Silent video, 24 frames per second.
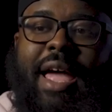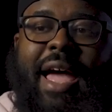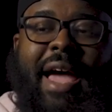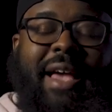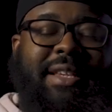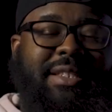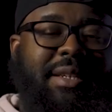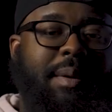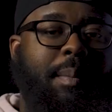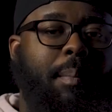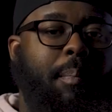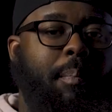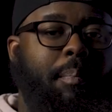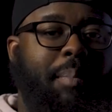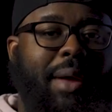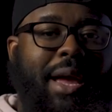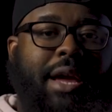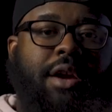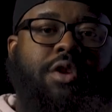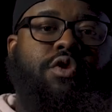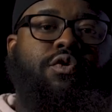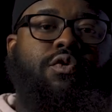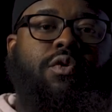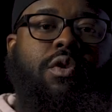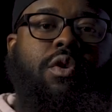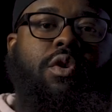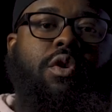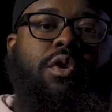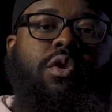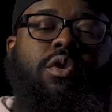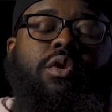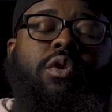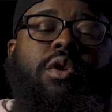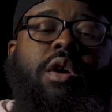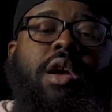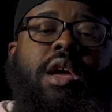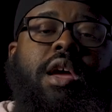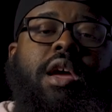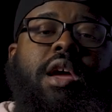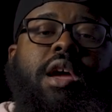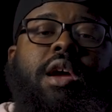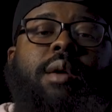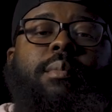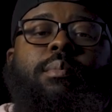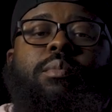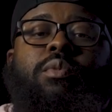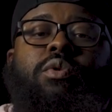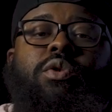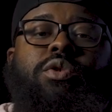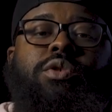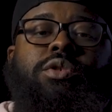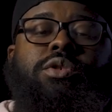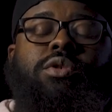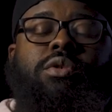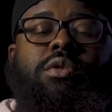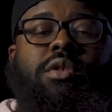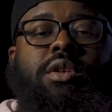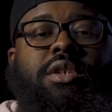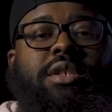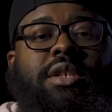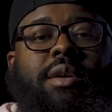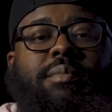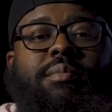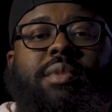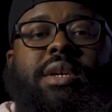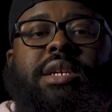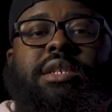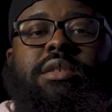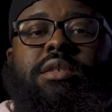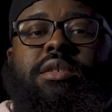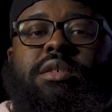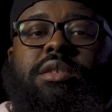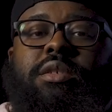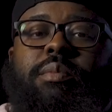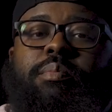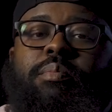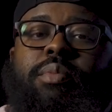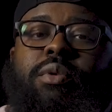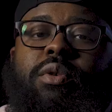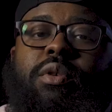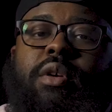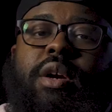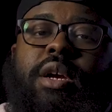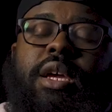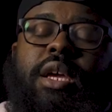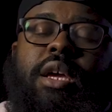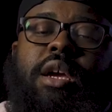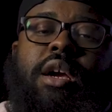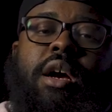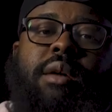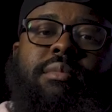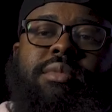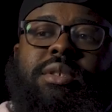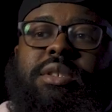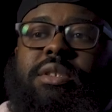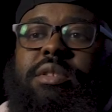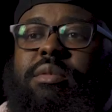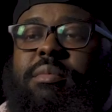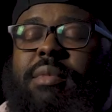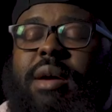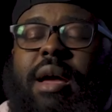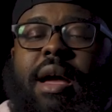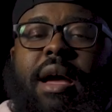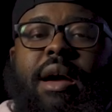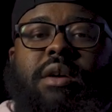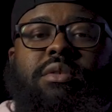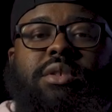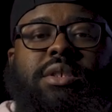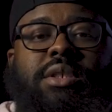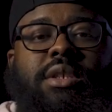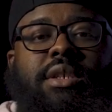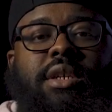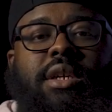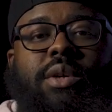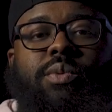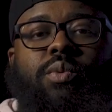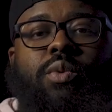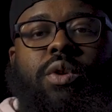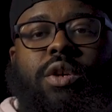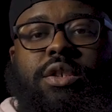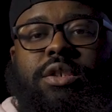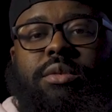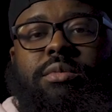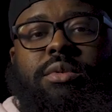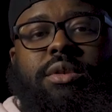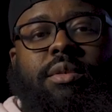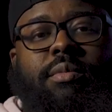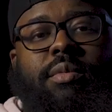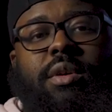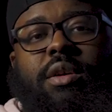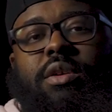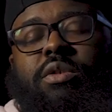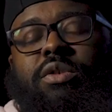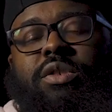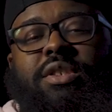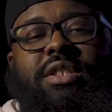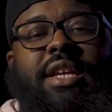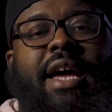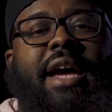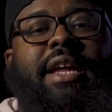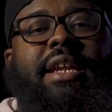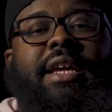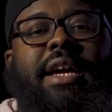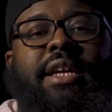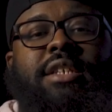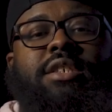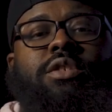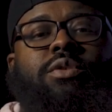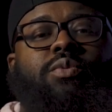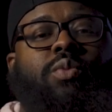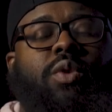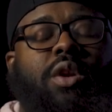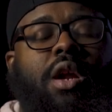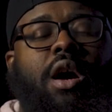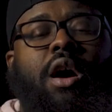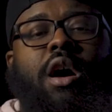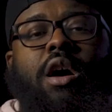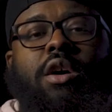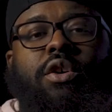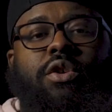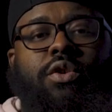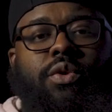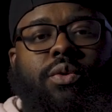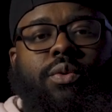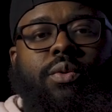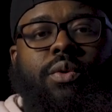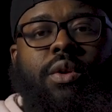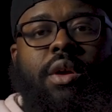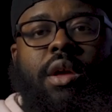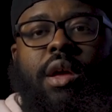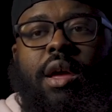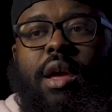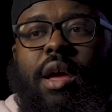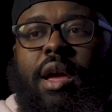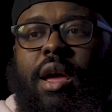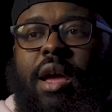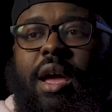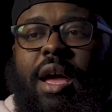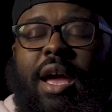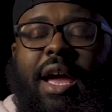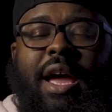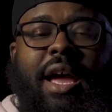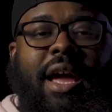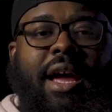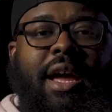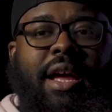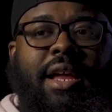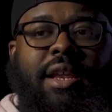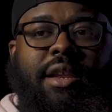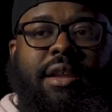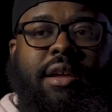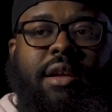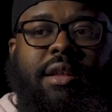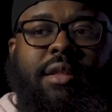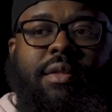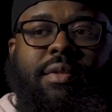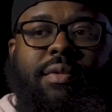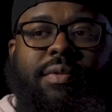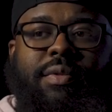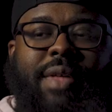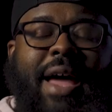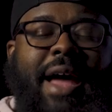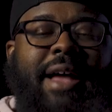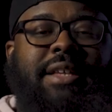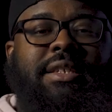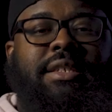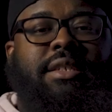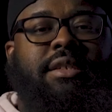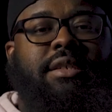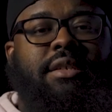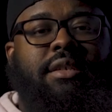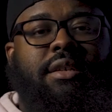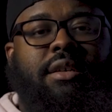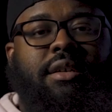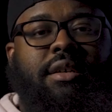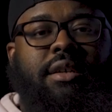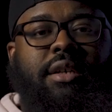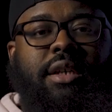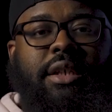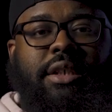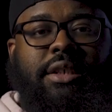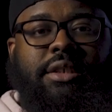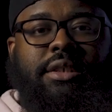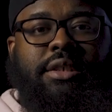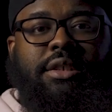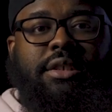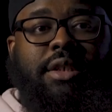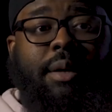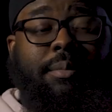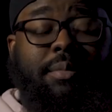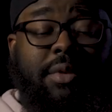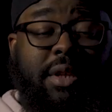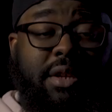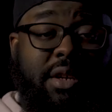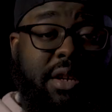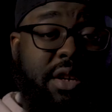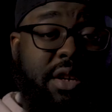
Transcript: as a bankroll and more so looks at me as a support he comes into my house and he walks up to me and goes daddy i just want to hug you and that's something